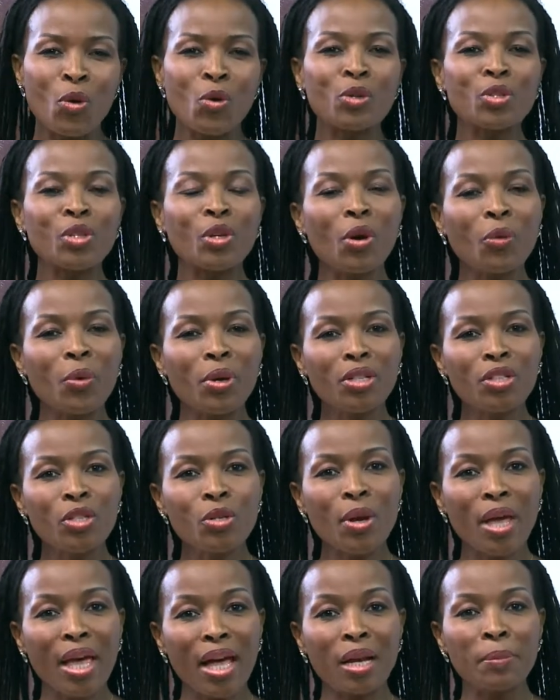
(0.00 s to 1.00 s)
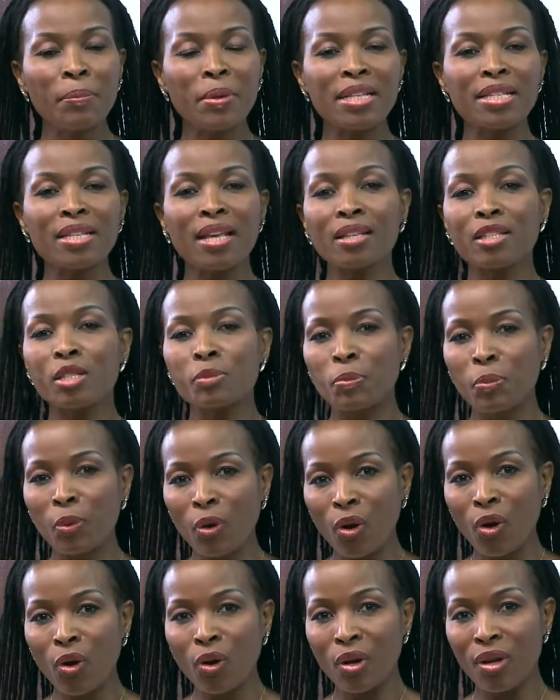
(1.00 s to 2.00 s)
who is going to help us
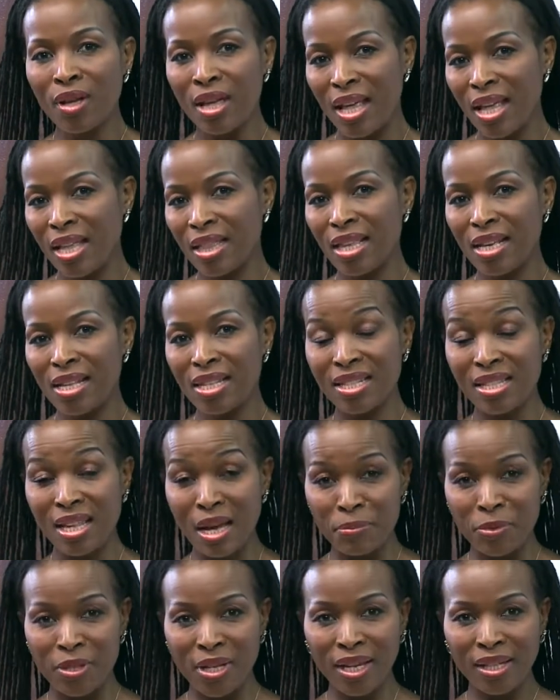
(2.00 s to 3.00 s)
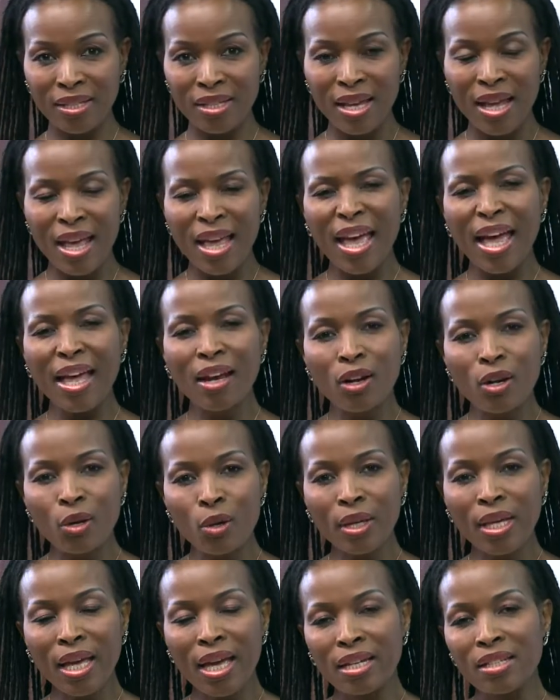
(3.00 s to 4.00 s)
explore this subject and
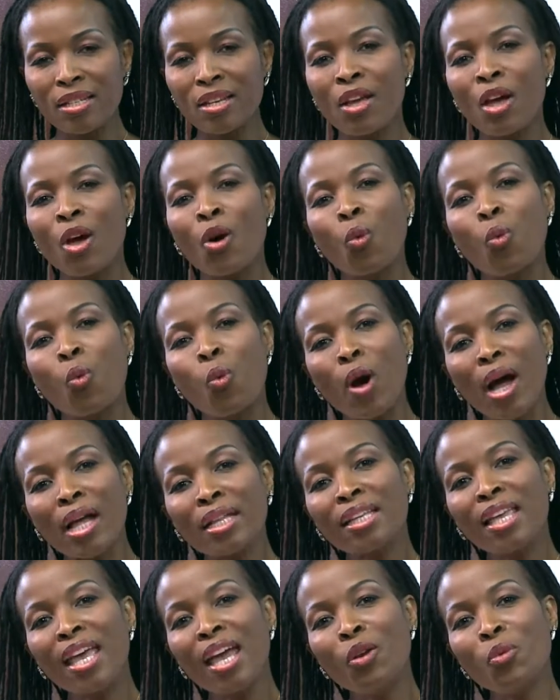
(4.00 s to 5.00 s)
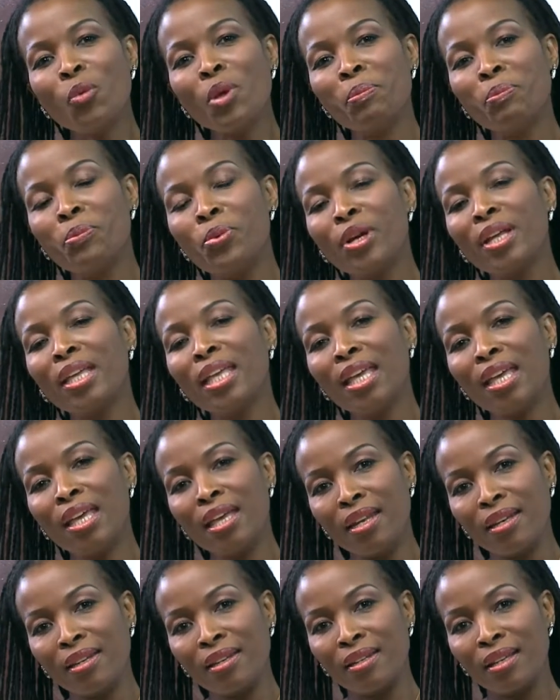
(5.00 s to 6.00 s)
look at what can we bring
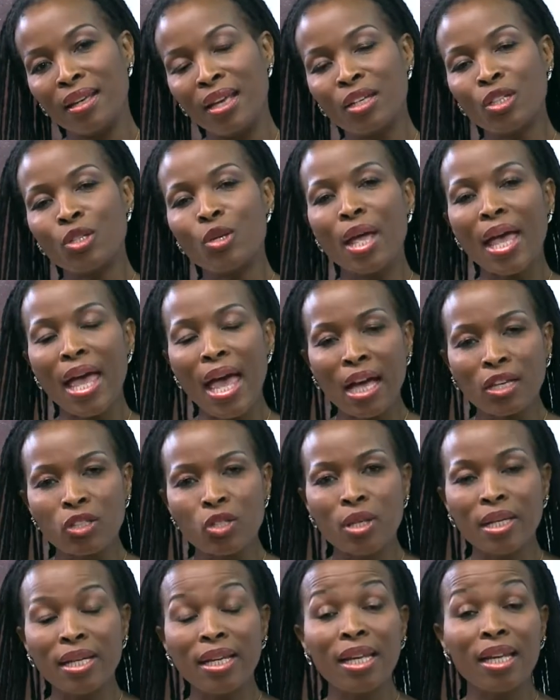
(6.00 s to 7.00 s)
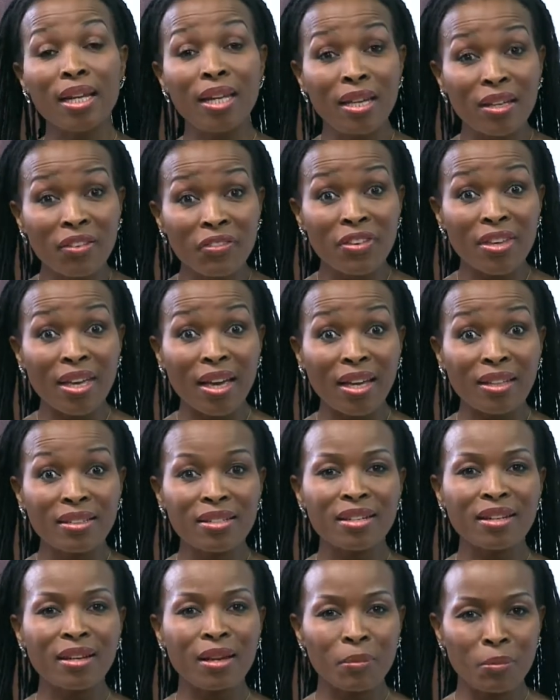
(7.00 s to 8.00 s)
in to actually
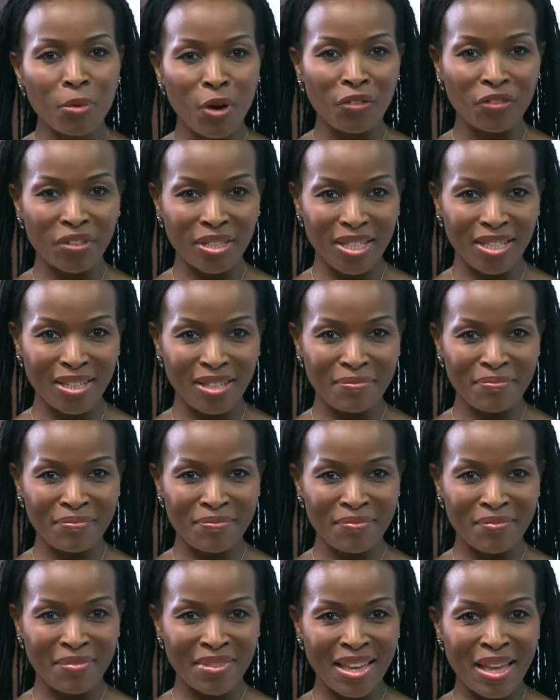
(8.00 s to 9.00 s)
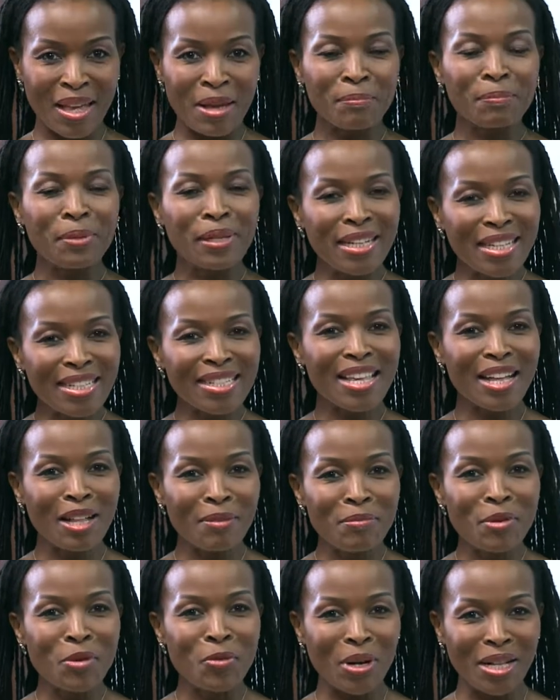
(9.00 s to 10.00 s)
alleviate poverty. Please
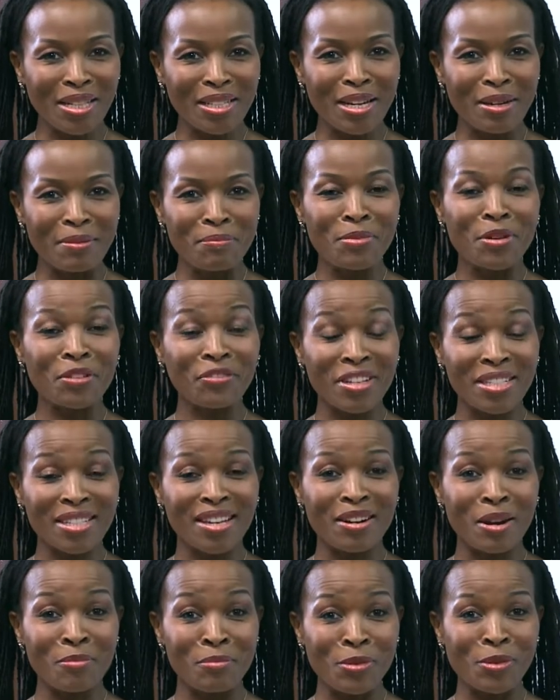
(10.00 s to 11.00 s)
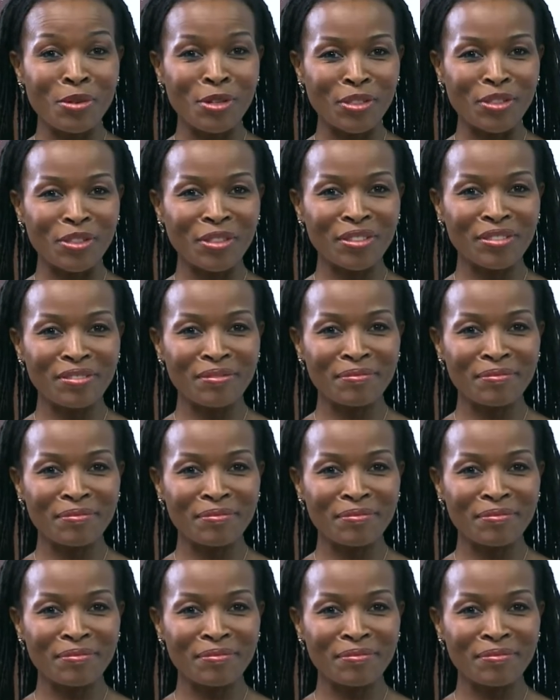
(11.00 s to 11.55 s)
help me welcome Professor Ramugondo.